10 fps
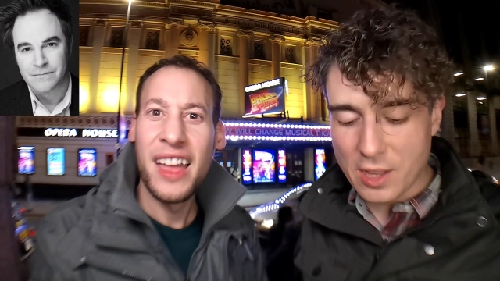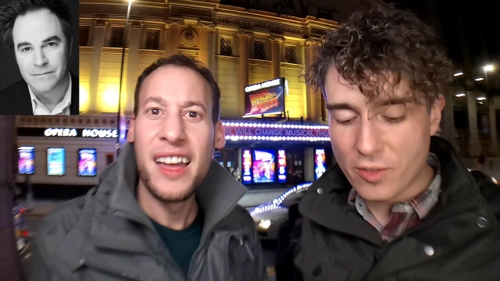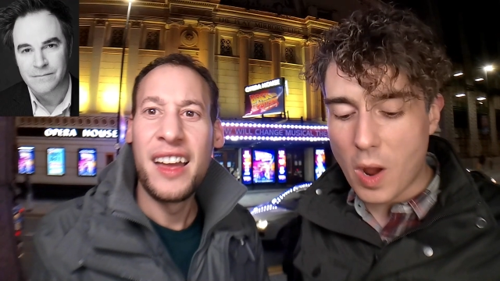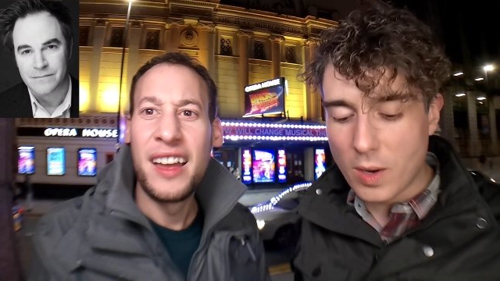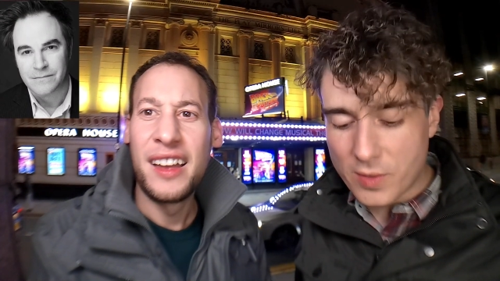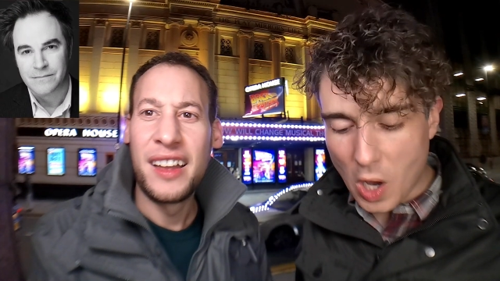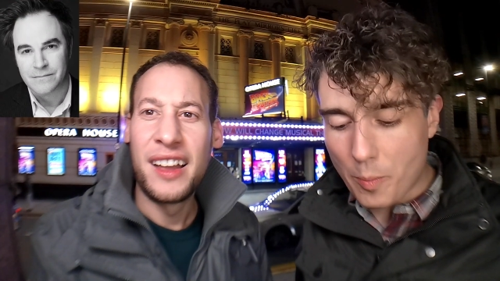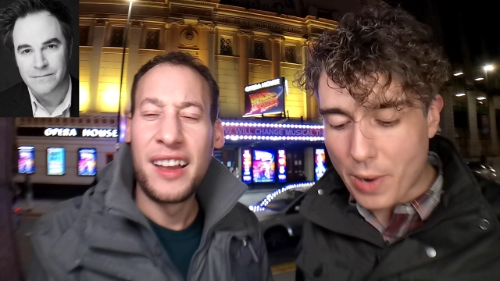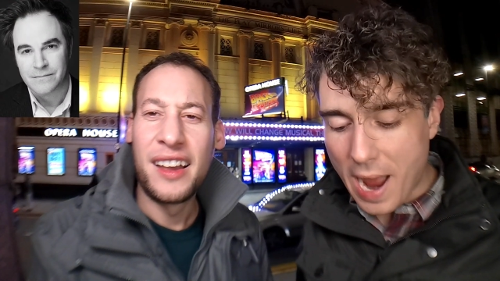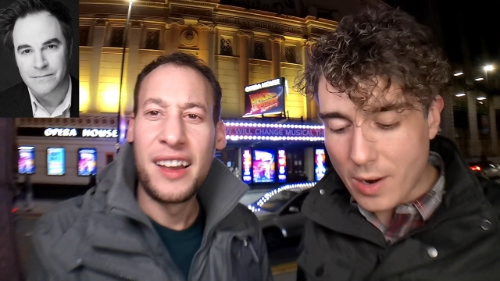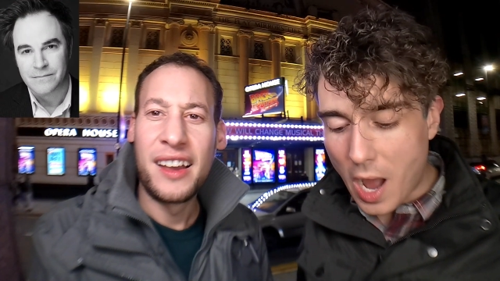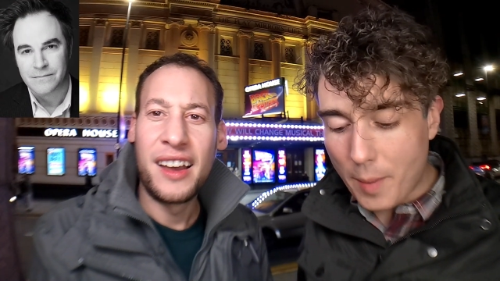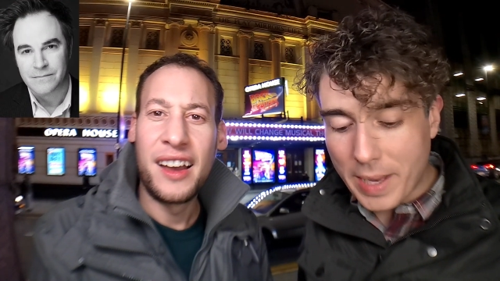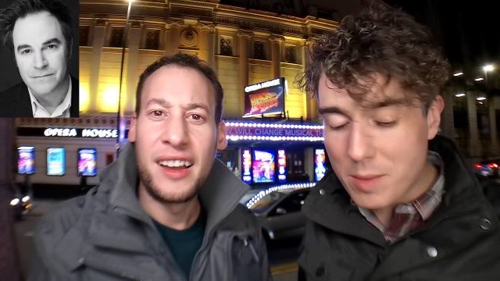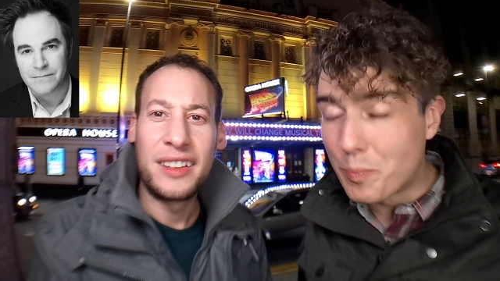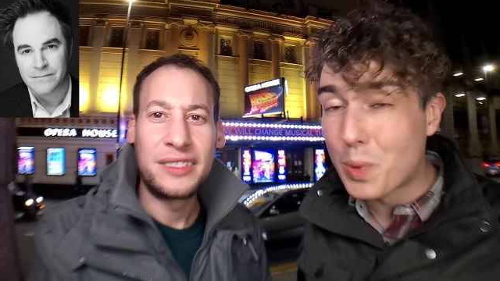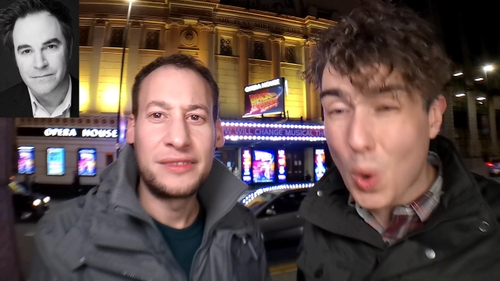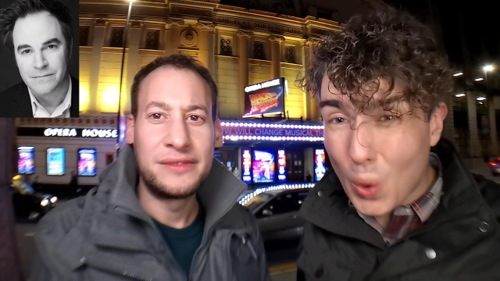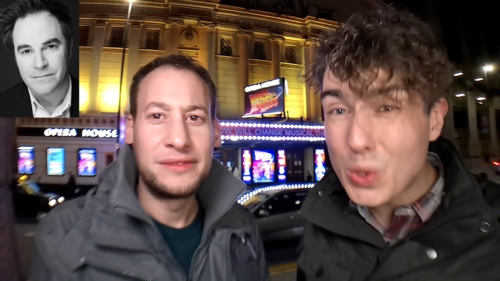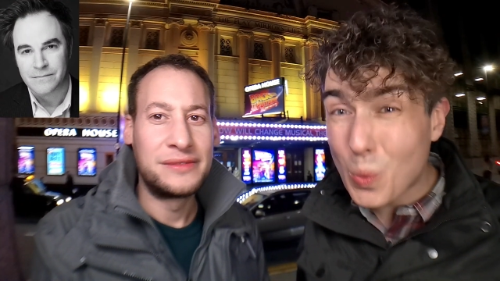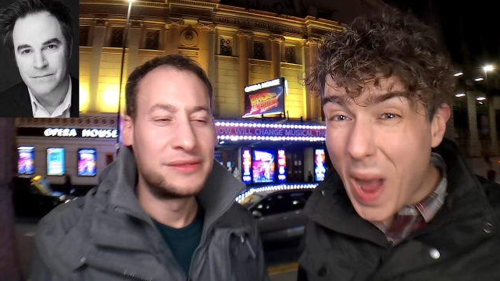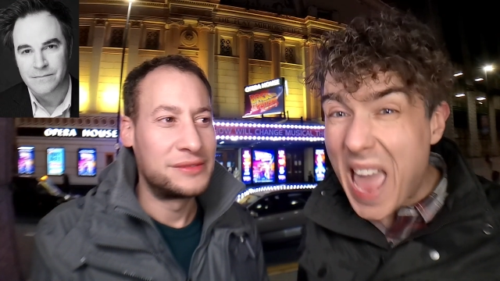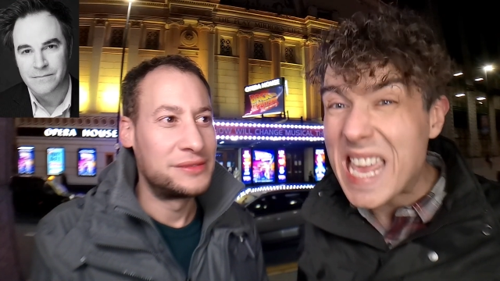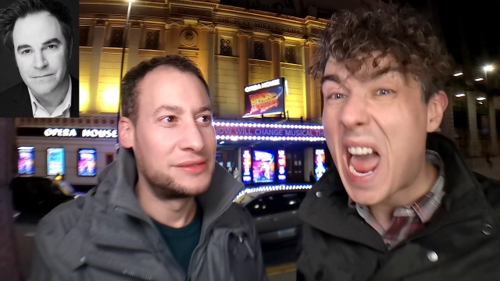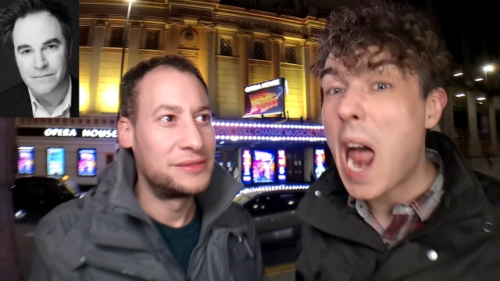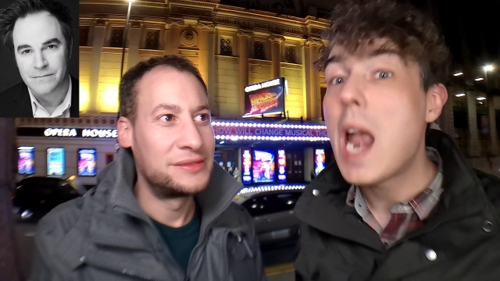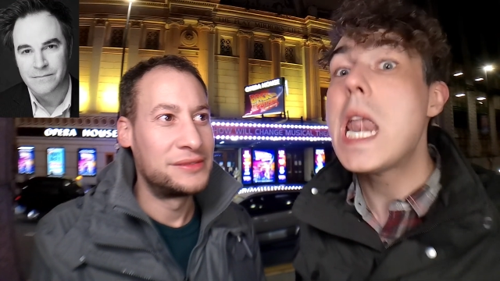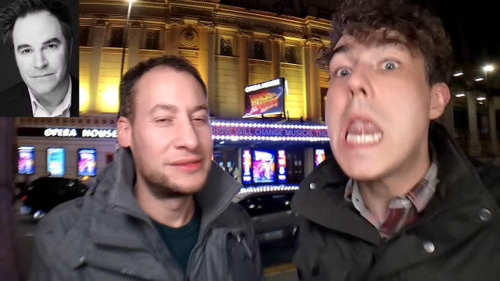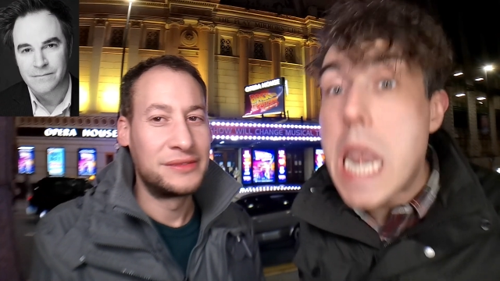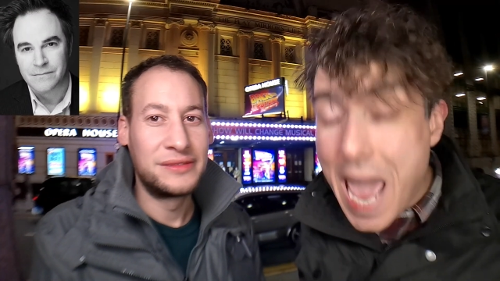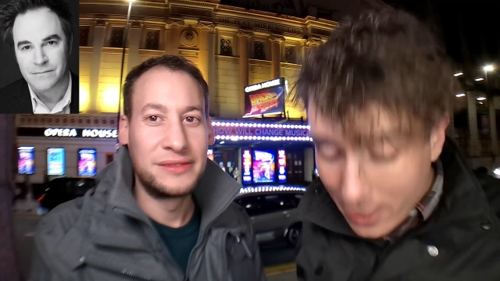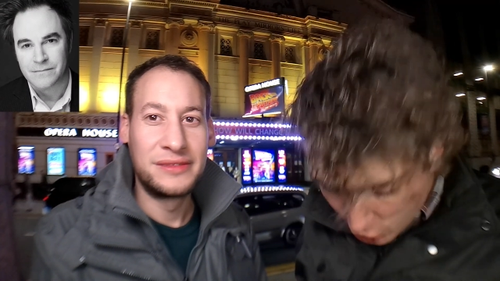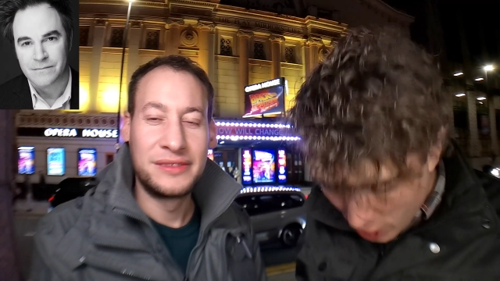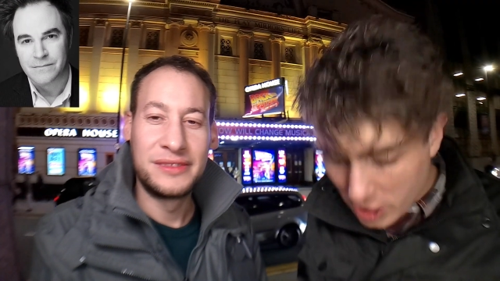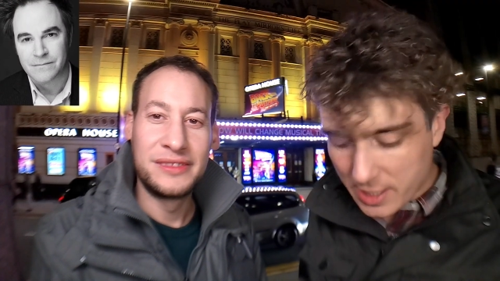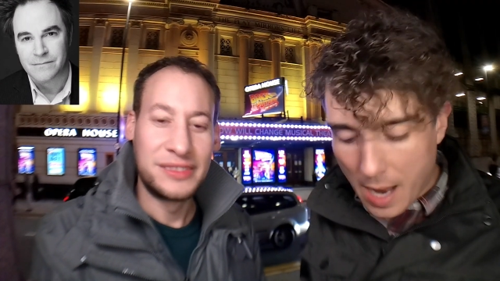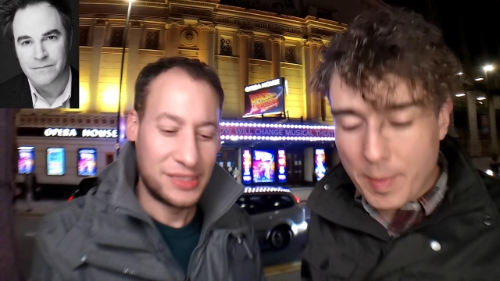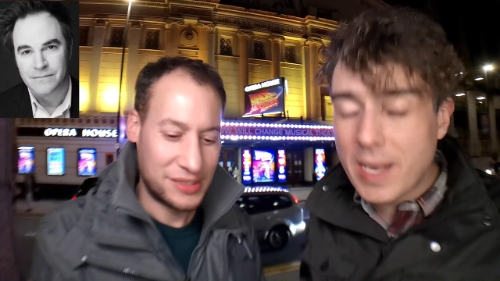Speaker 1: in the role of Doc Brown. I mean, Broadway legend. I